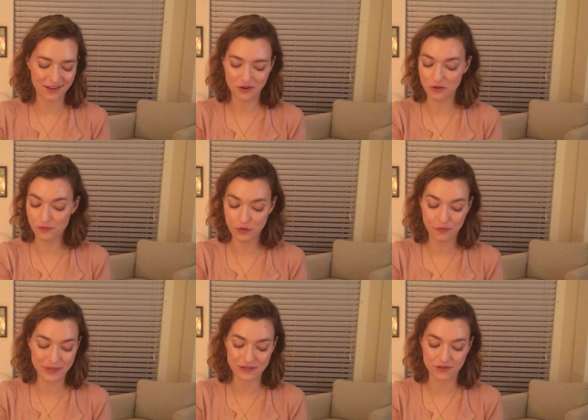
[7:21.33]
you know, you,
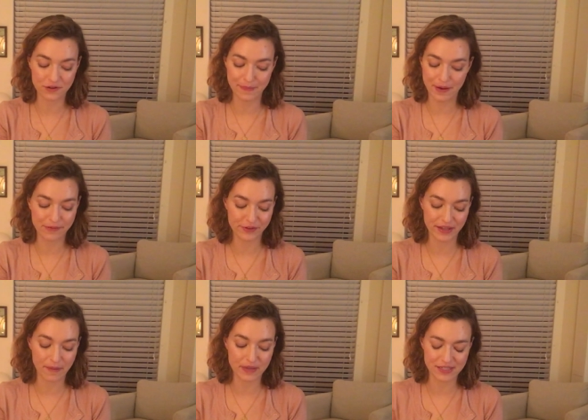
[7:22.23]
you've been certain about
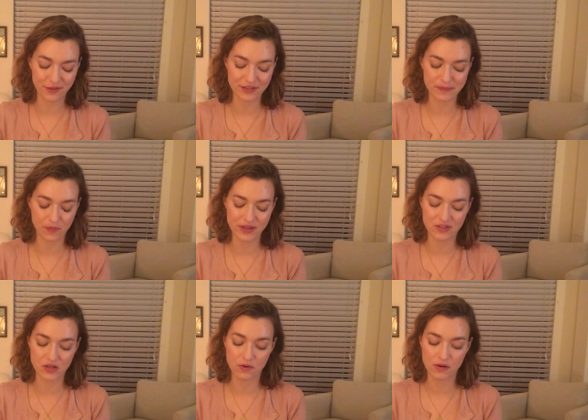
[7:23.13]
everything up until this
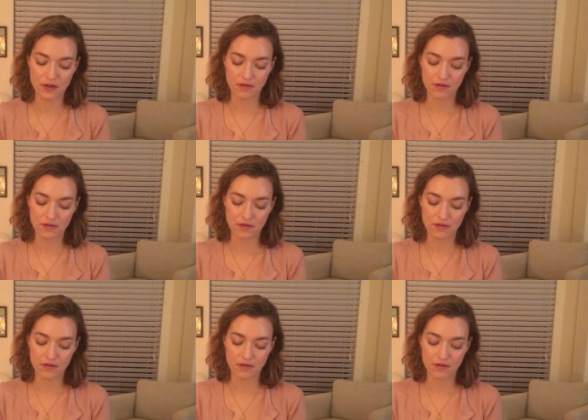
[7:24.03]
point, so